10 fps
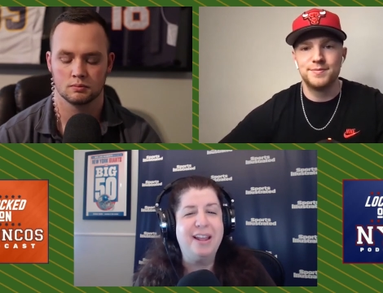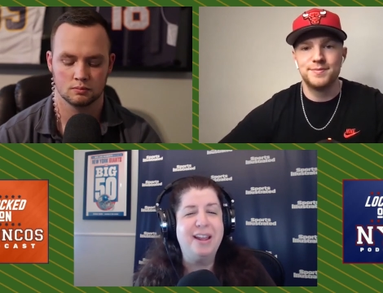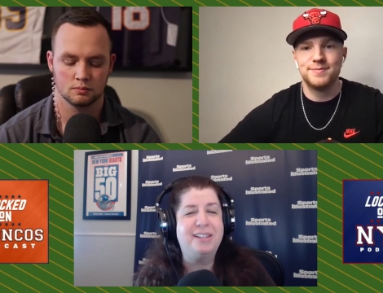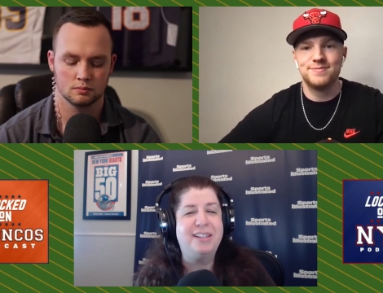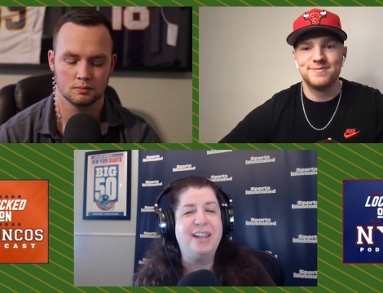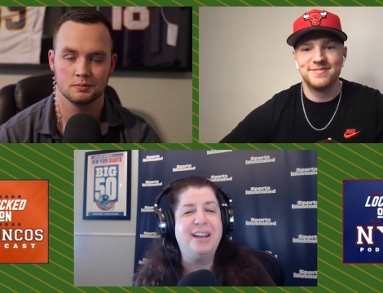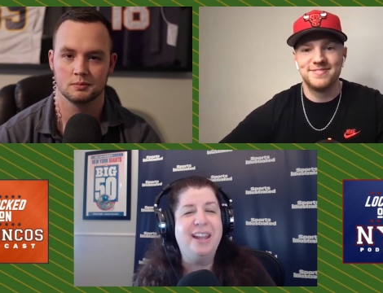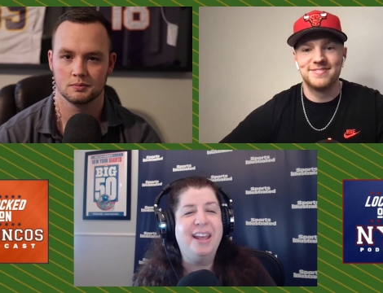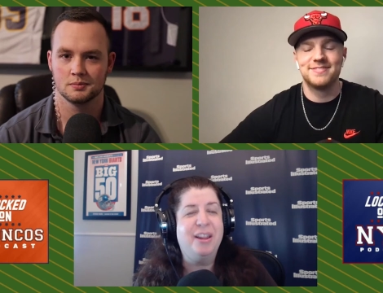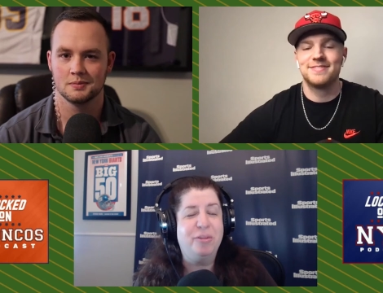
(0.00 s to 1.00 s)
Speaker 1: had seen there
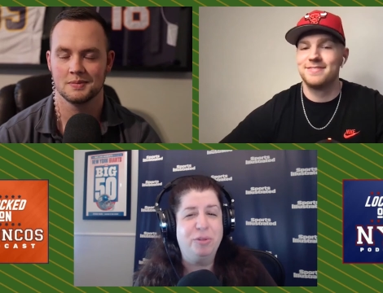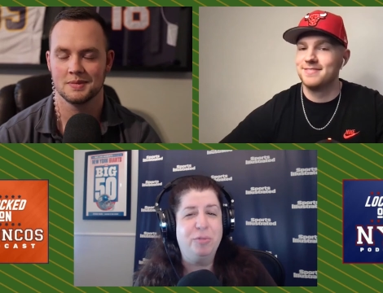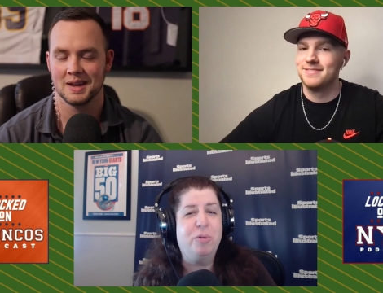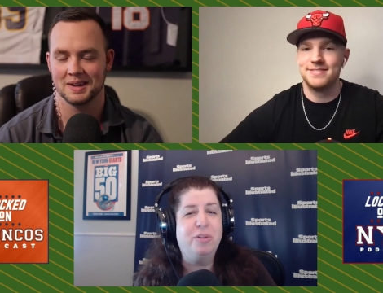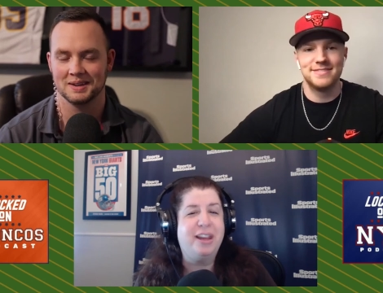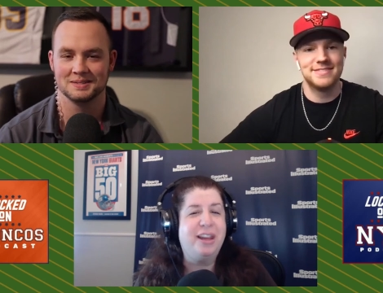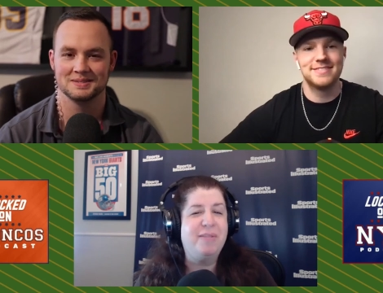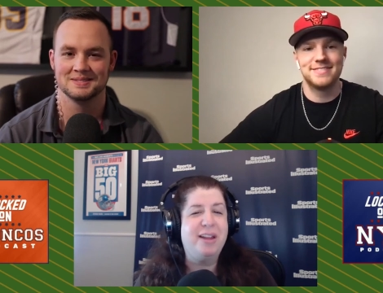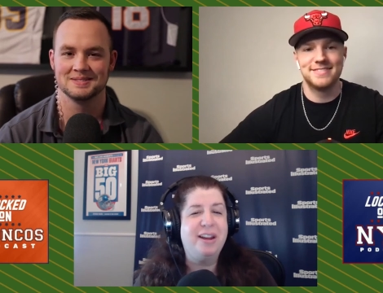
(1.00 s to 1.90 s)
was a report that he ran